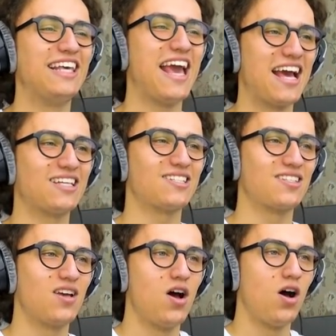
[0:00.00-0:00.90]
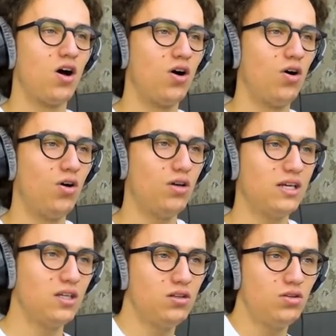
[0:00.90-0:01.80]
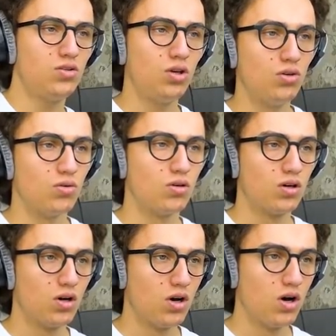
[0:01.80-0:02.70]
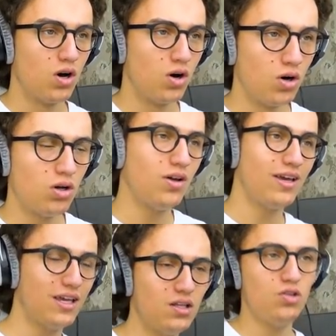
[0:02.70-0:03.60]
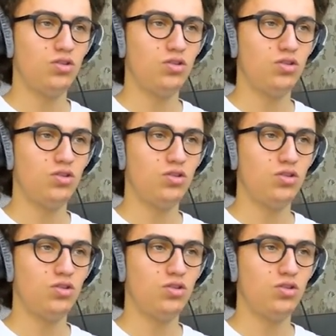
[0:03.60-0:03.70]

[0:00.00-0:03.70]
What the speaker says: Yes. Hole in two. Hole in